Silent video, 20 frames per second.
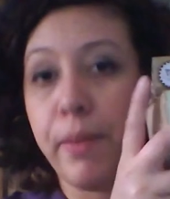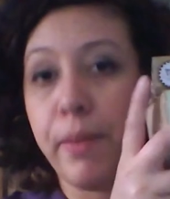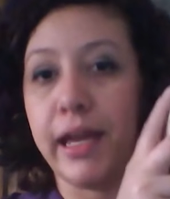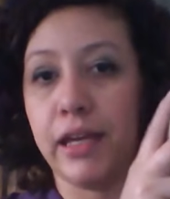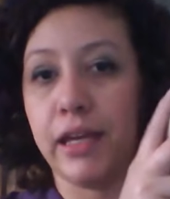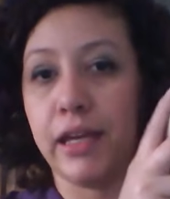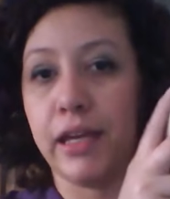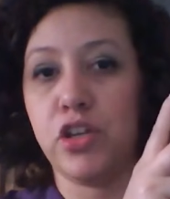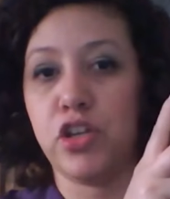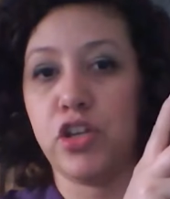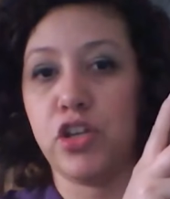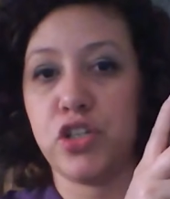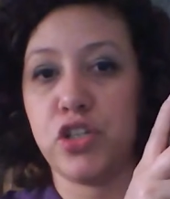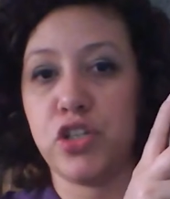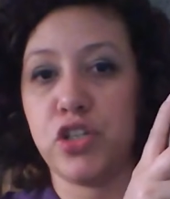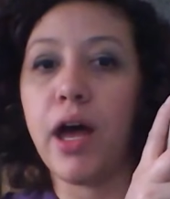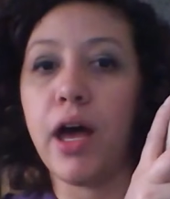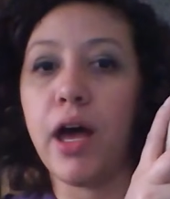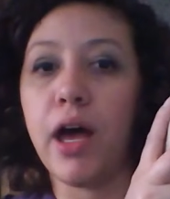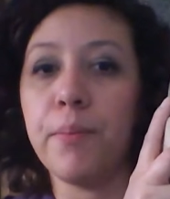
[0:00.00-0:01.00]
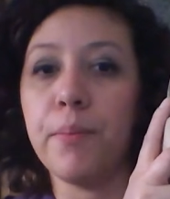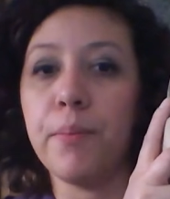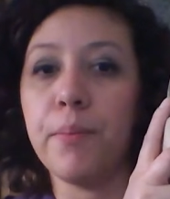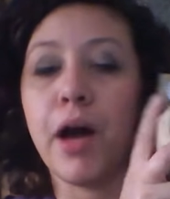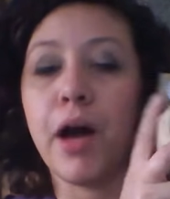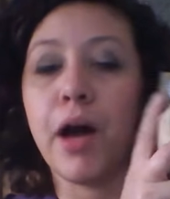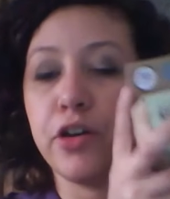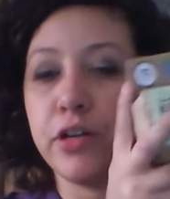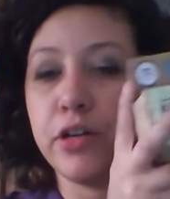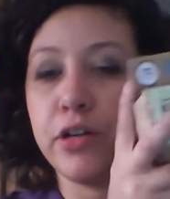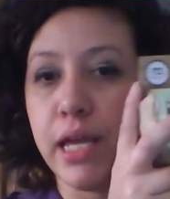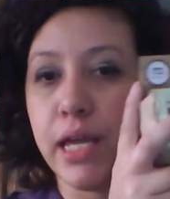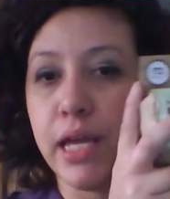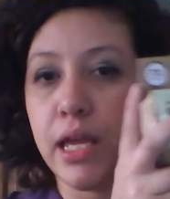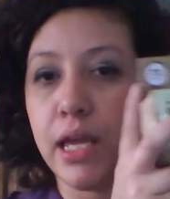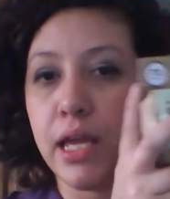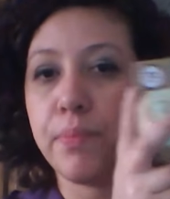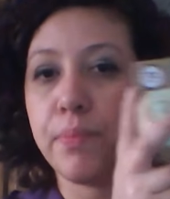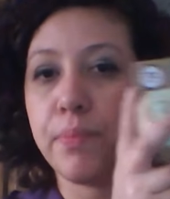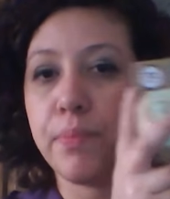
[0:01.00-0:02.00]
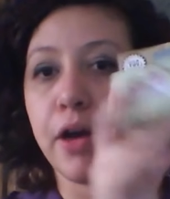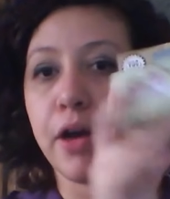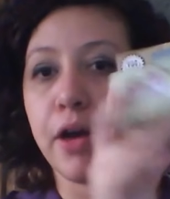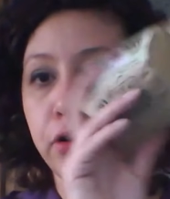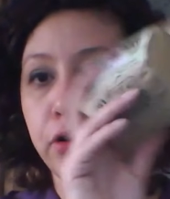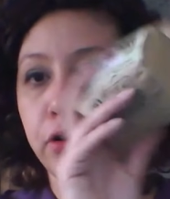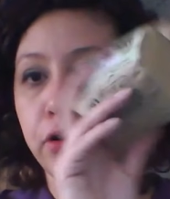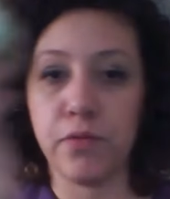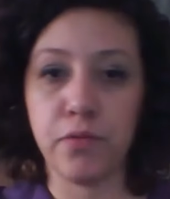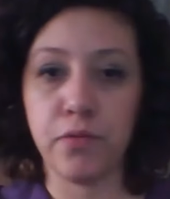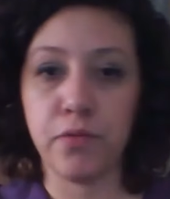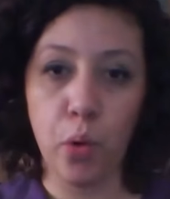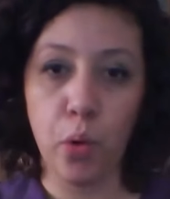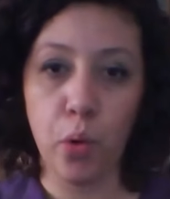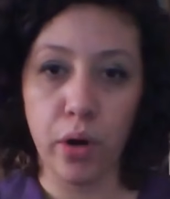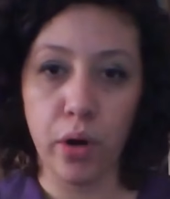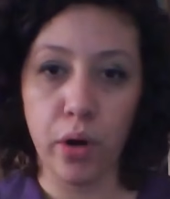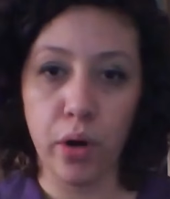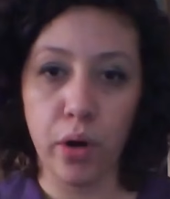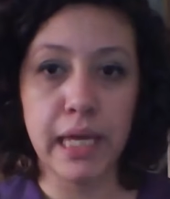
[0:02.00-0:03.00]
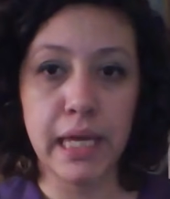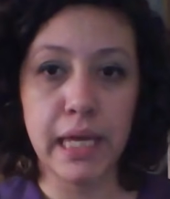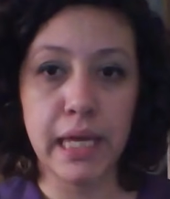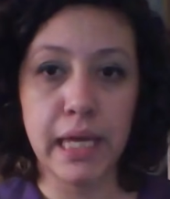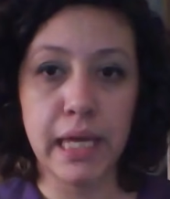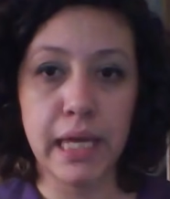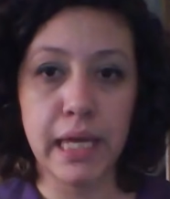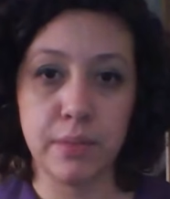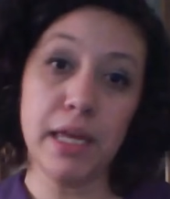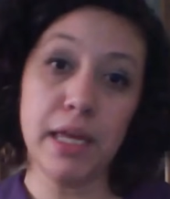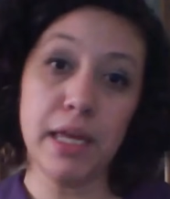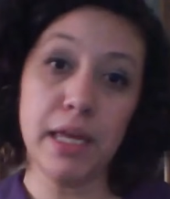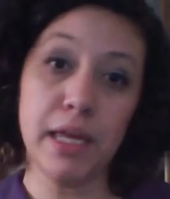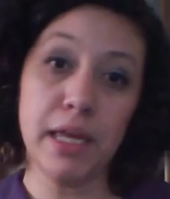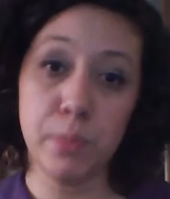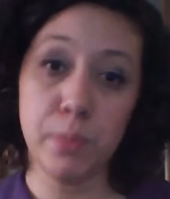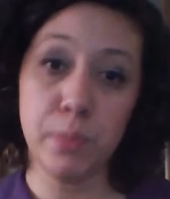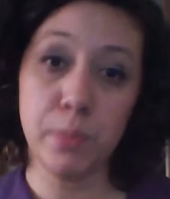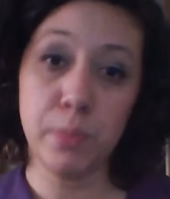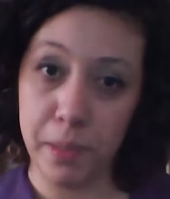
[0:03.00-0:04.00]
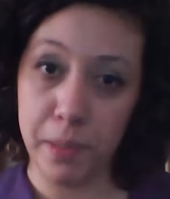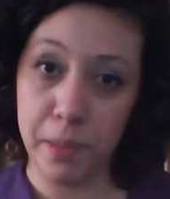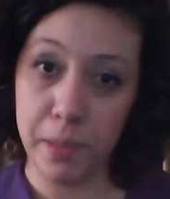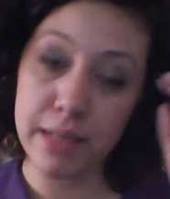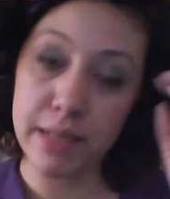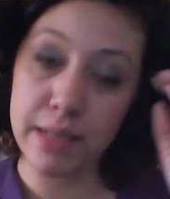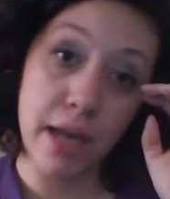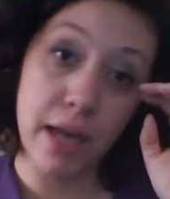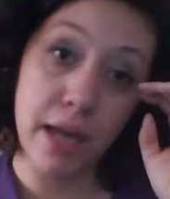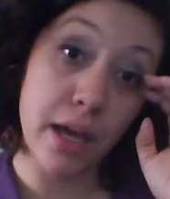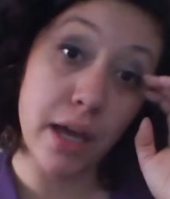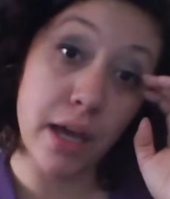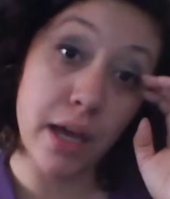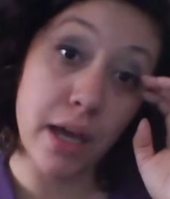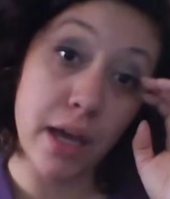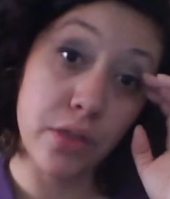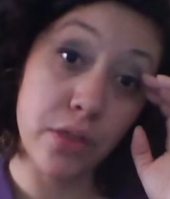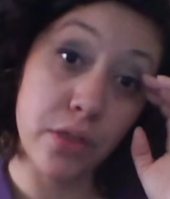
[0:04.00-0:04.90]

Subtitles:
package modern day powdered form case and base milk paint. And the